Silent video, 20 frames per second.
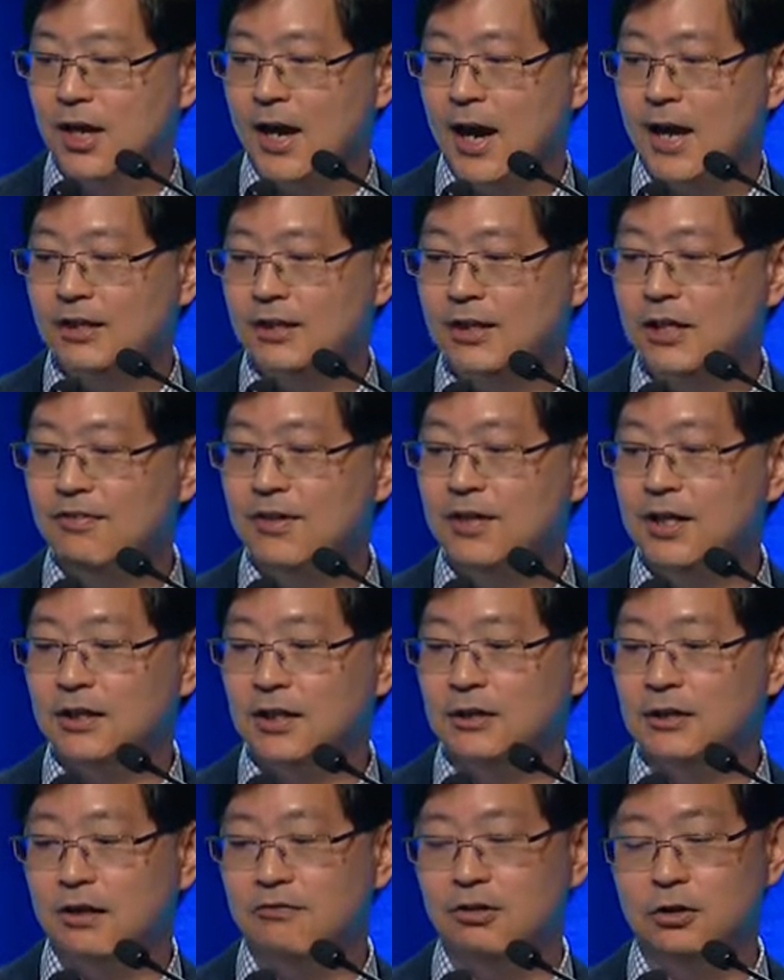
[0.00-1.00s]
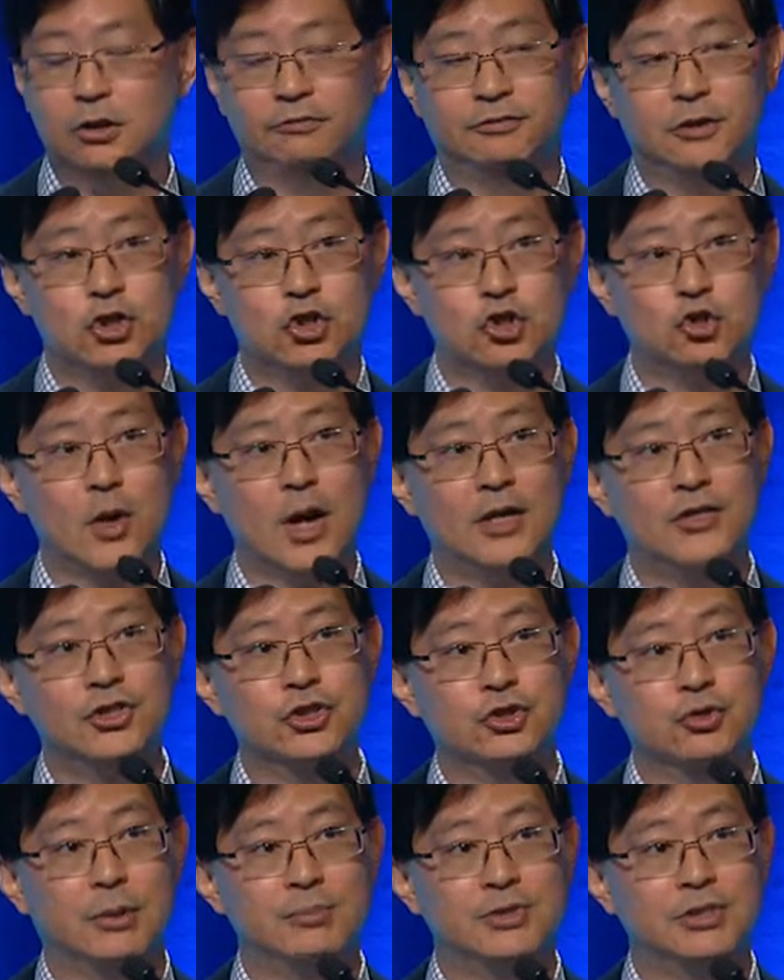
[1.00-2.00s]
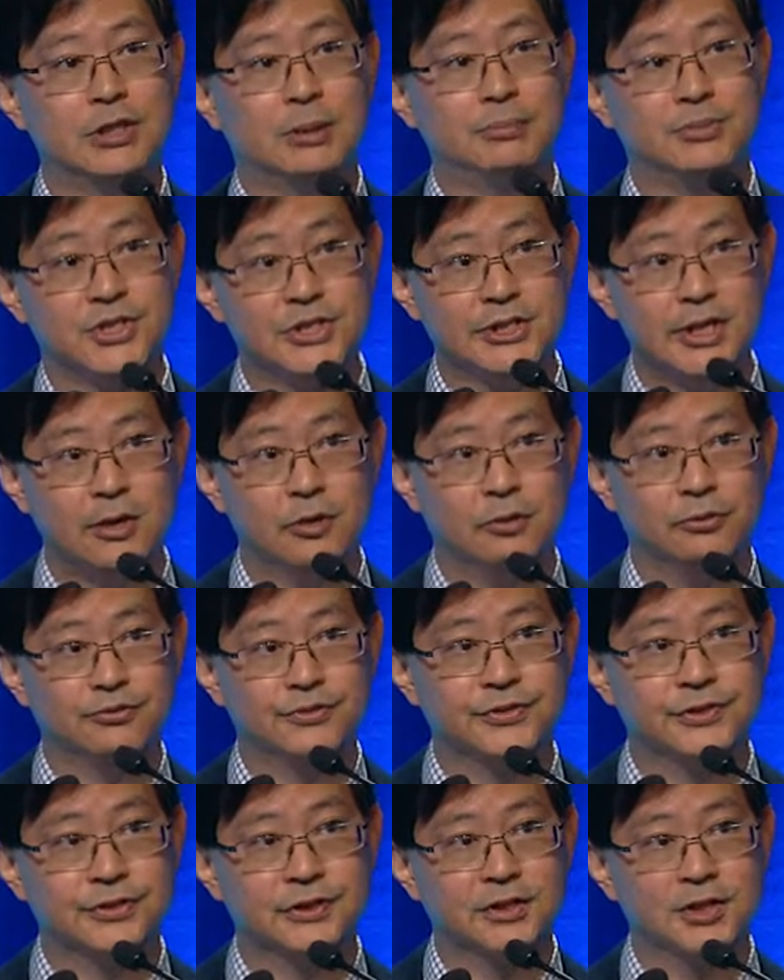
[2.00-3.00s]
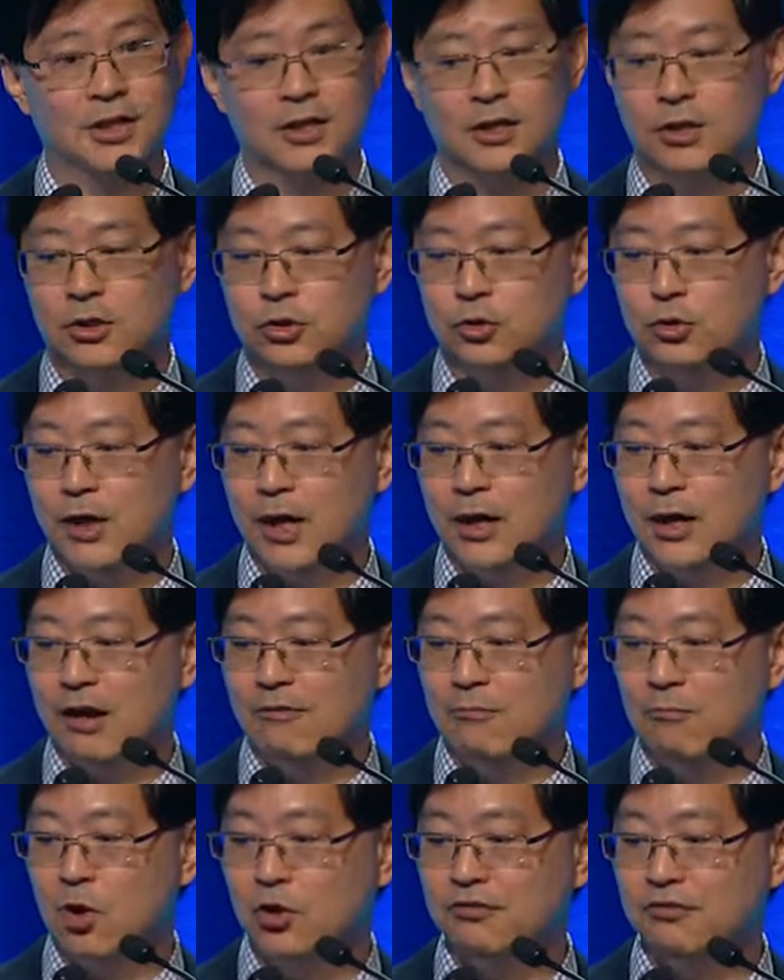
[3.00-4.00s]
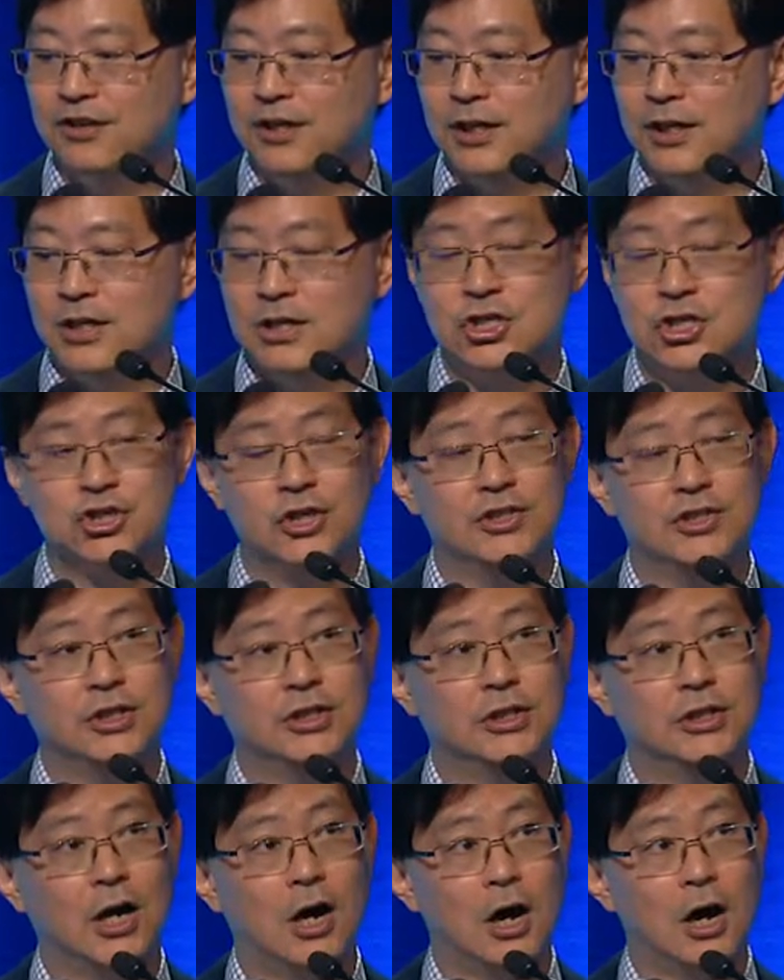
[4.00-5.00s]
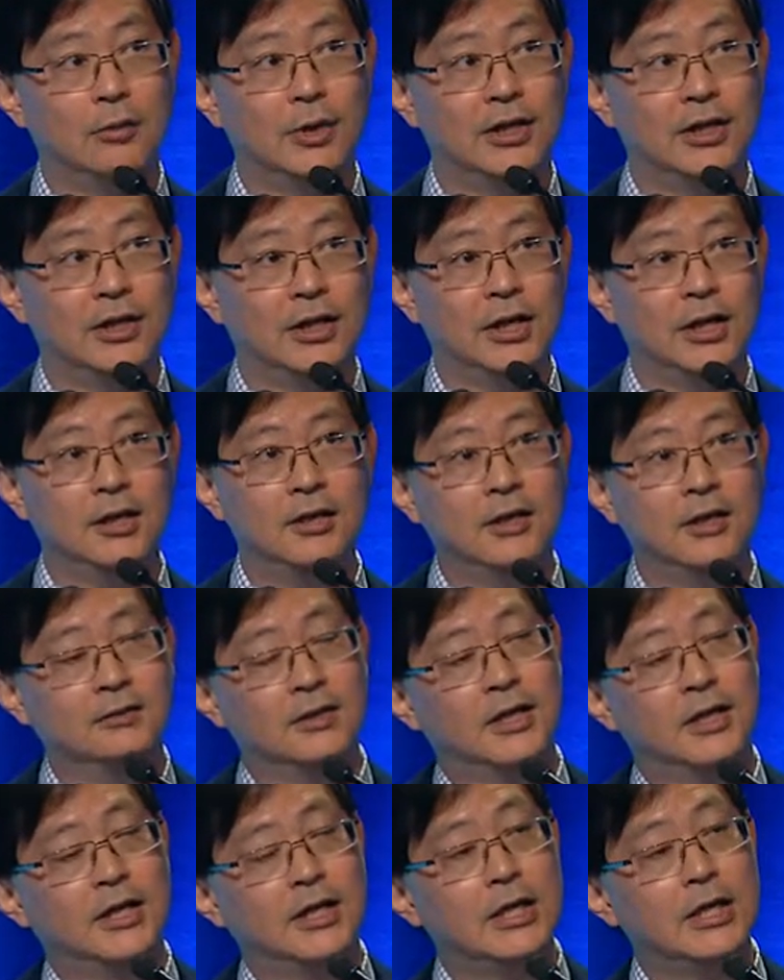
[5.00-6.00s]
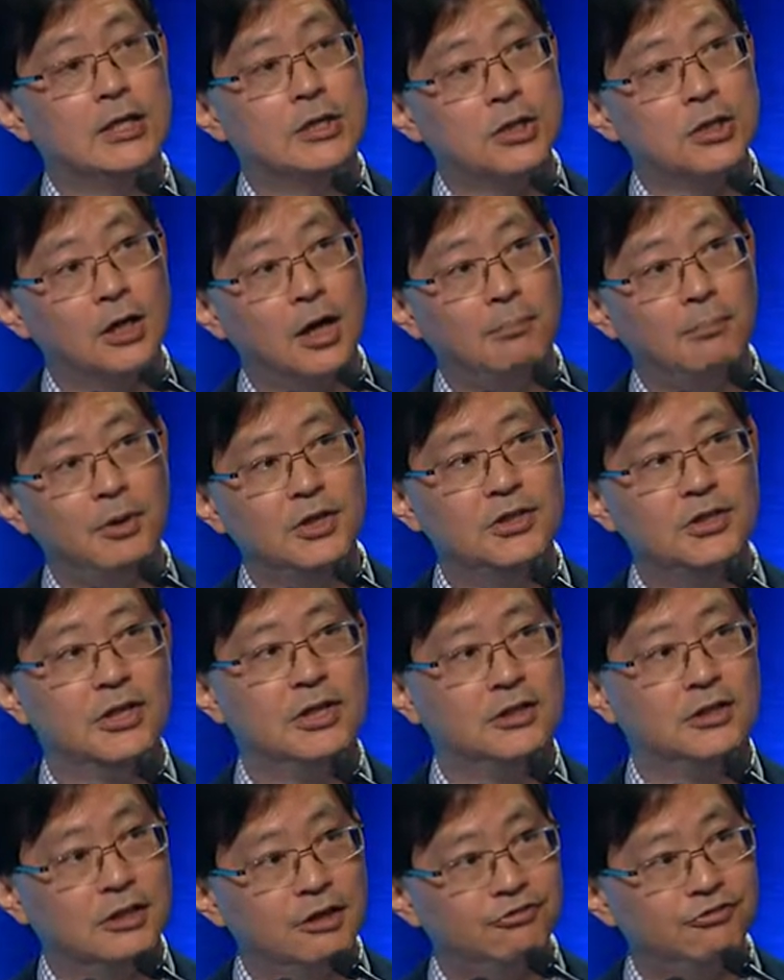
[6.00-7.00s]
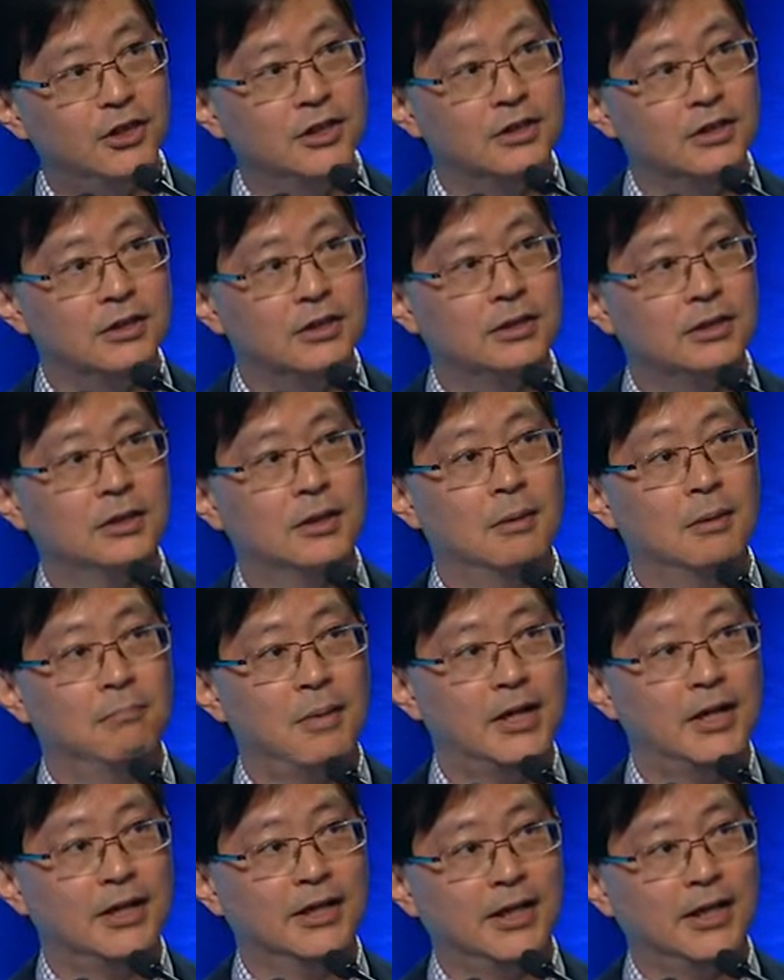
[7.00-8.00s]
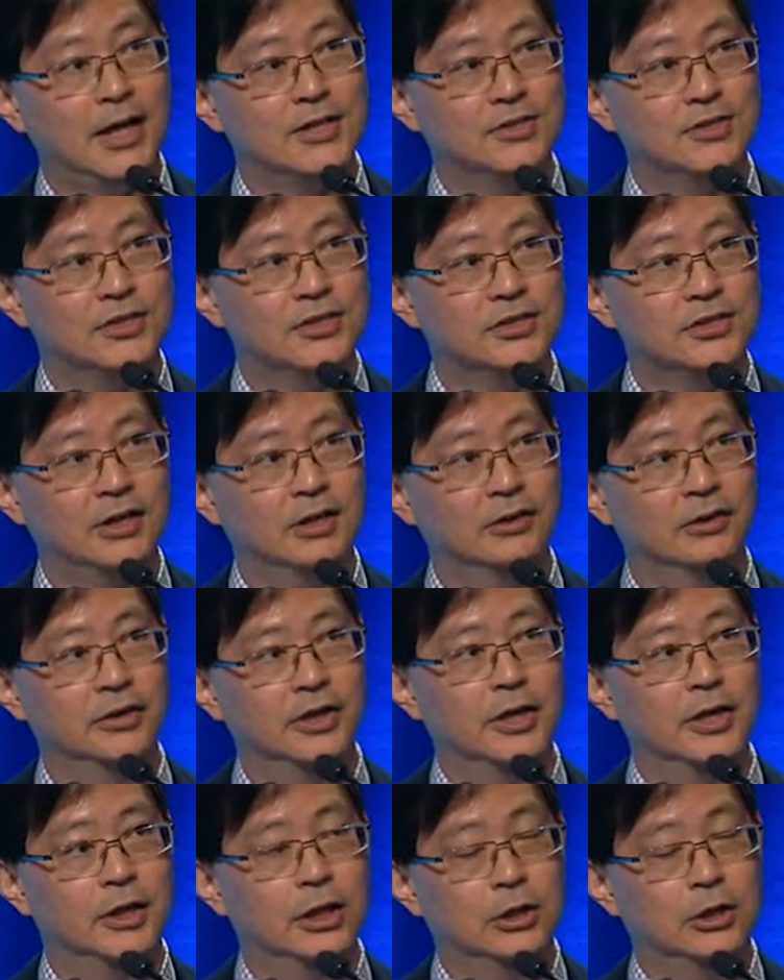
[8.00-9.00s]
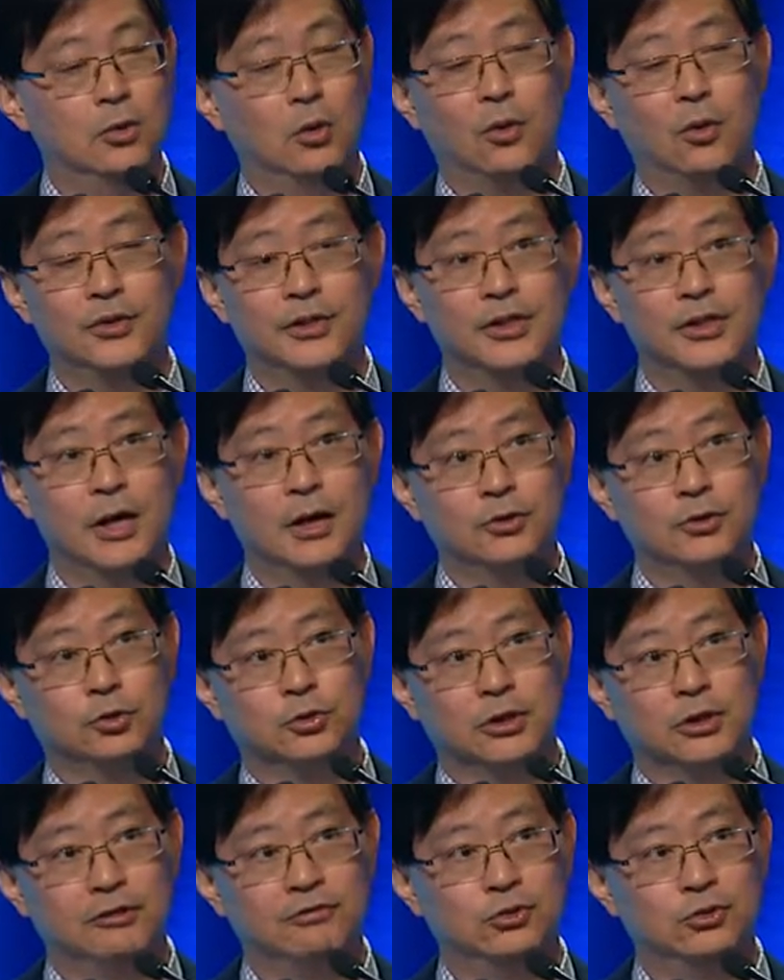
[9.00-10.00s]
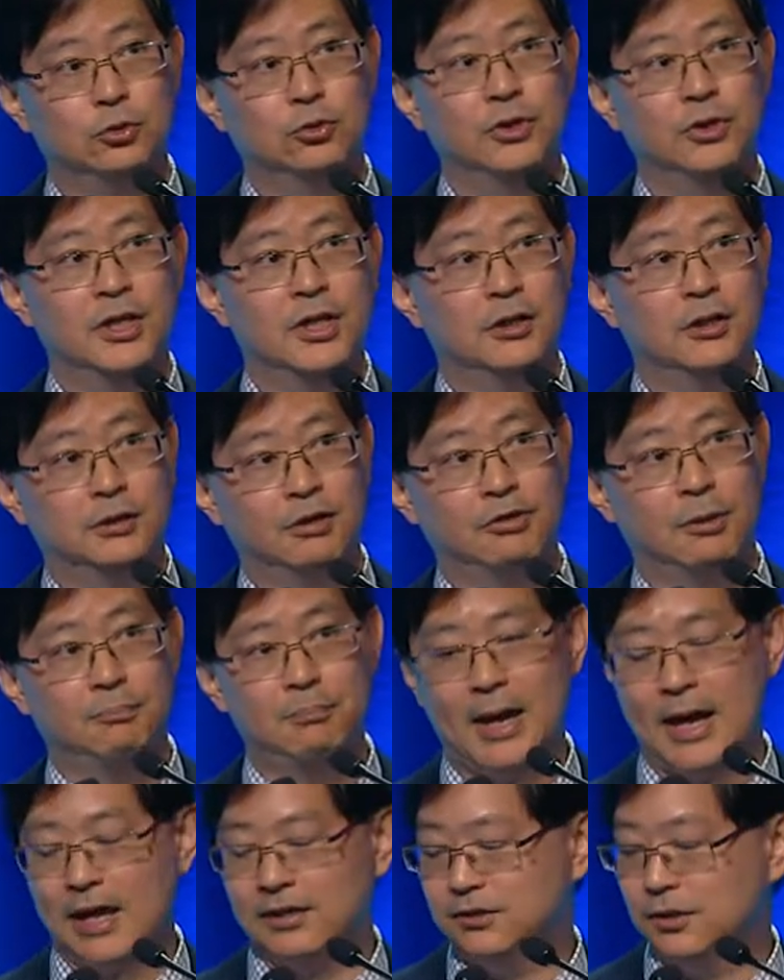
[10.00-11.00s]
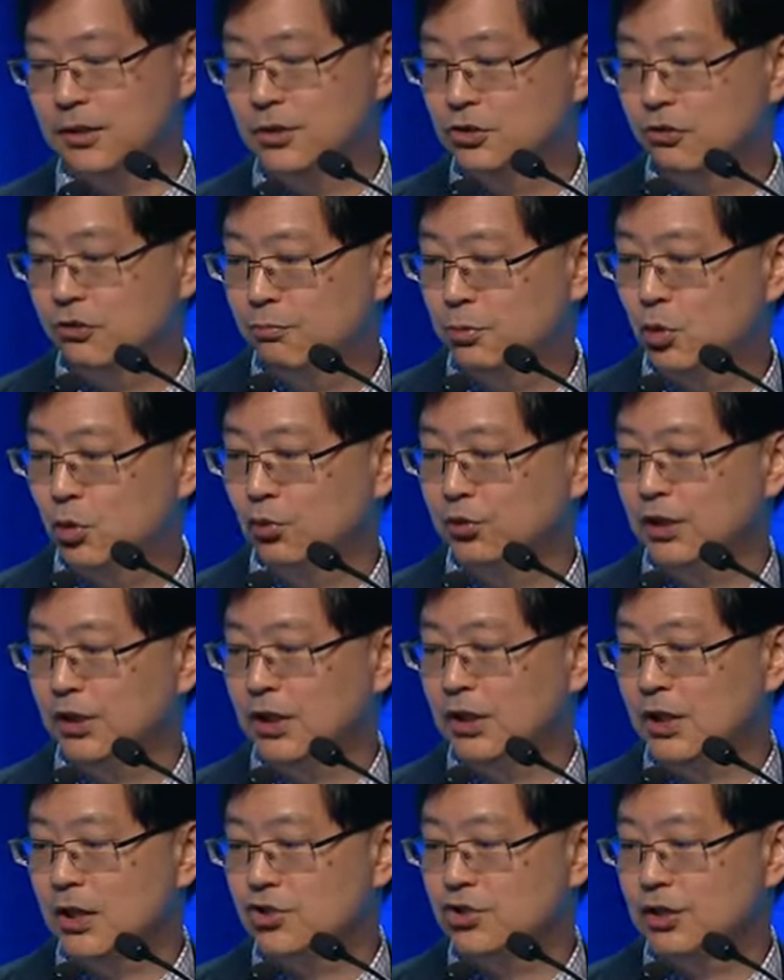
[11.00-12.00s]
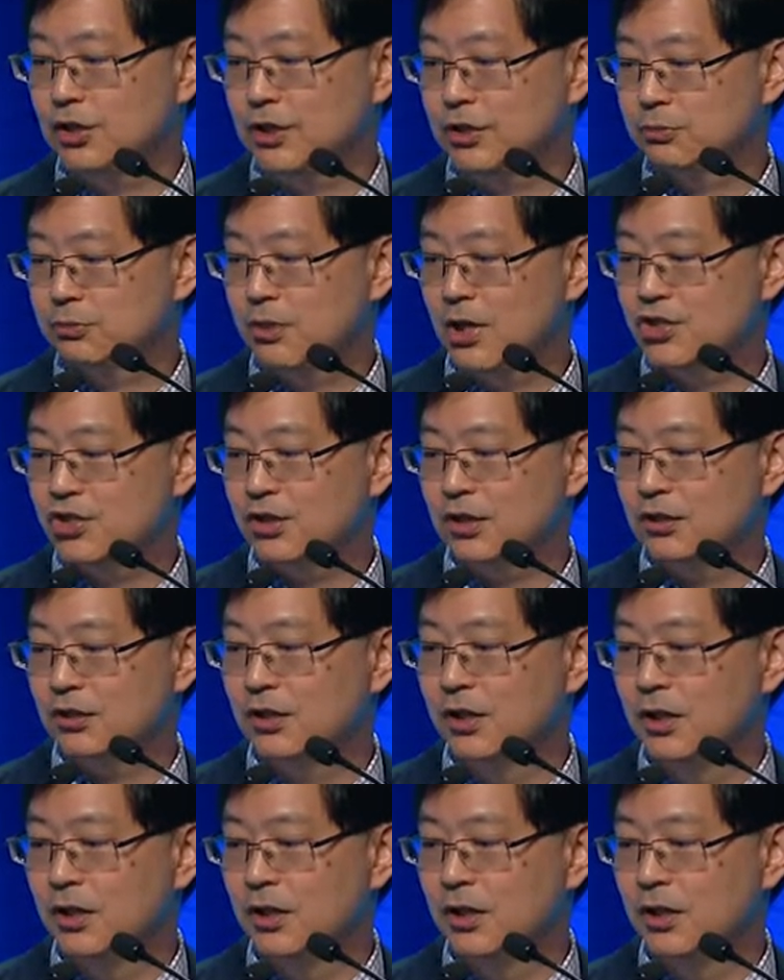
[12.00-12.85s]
And even at the level of the transcripts themselves, you can have modifications in the RNA that are interpreted differently by the cancer cell in order to give you different patterns of protein and gene expression.